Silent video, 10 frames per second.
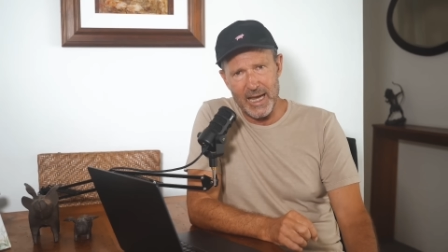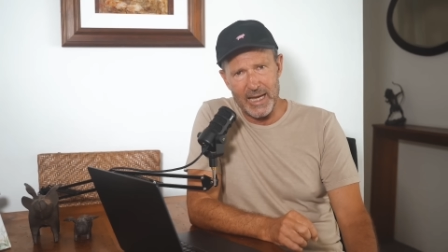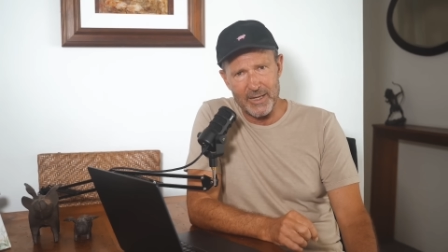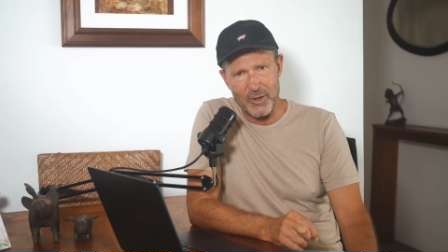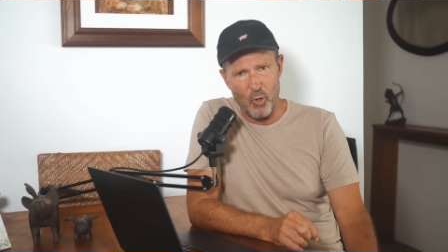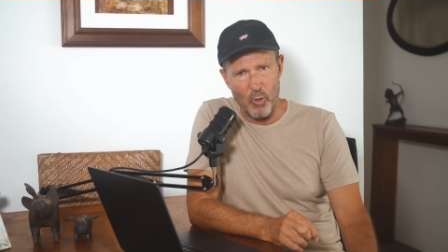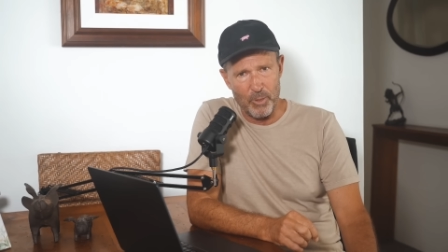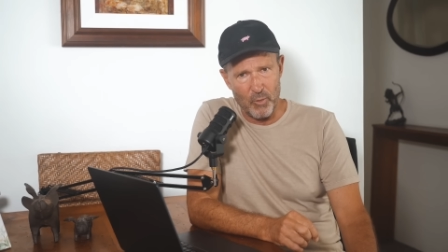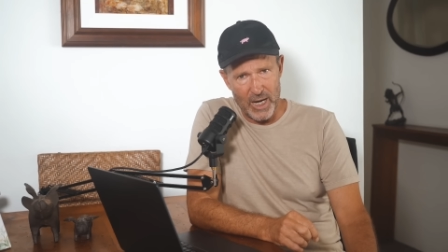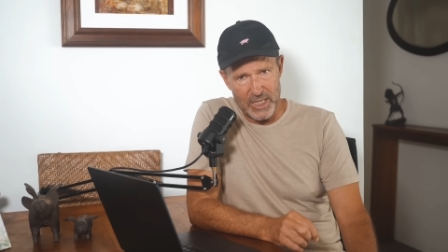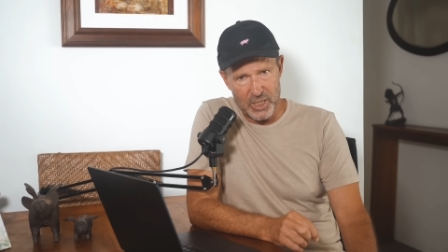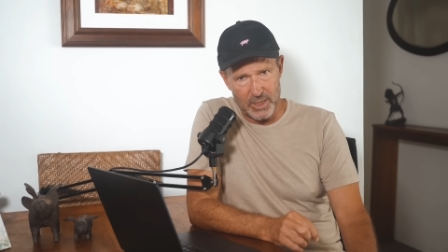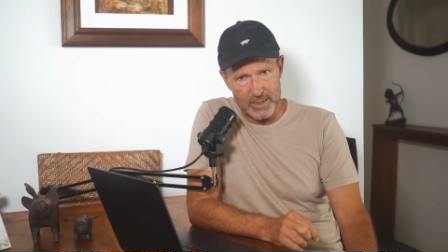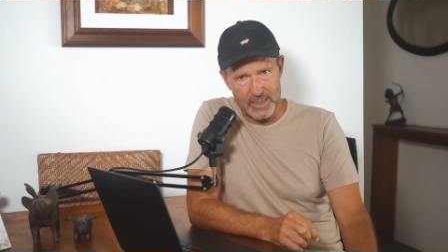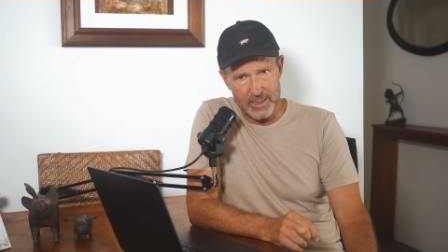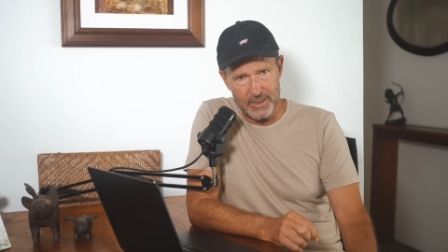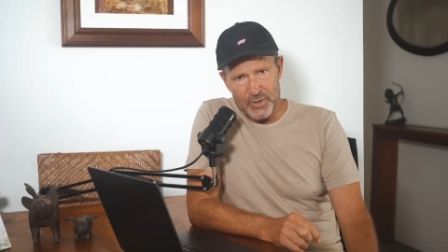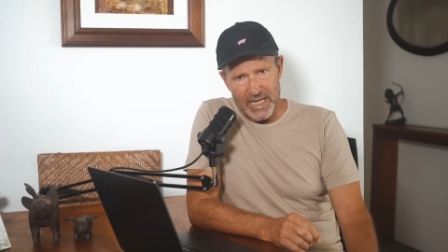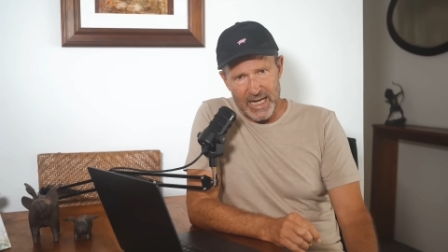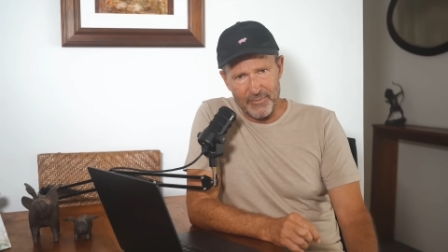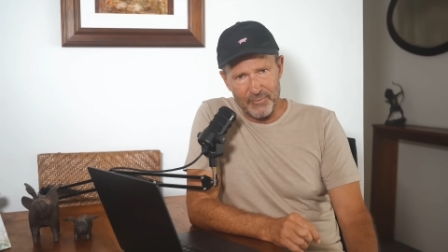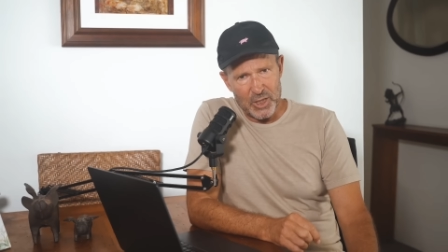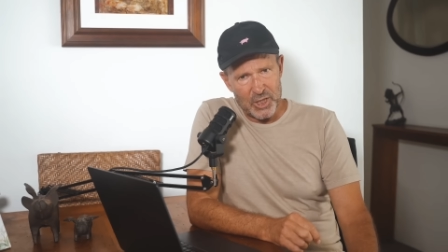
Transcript: and corporations. Check out this